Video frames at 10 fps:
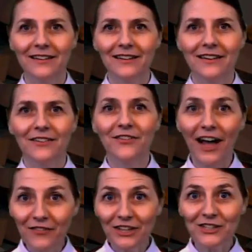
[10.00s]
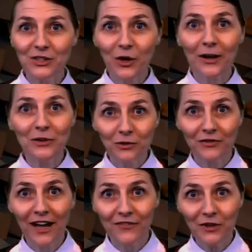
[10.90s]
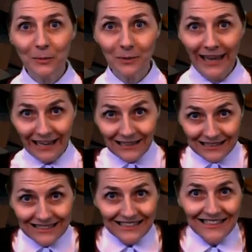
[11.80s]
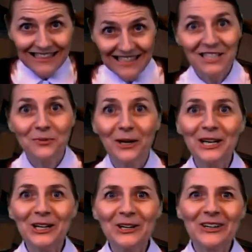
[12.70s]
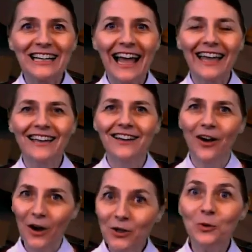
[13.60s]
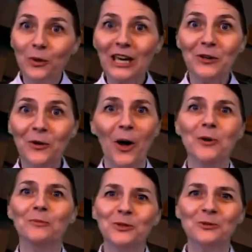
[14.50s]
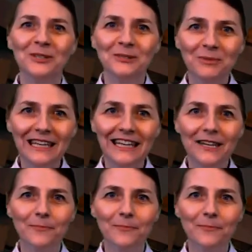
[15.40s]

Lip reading: 5 years ago in your 5-year plan, is this what it looked like? Are you where you hoped you would be?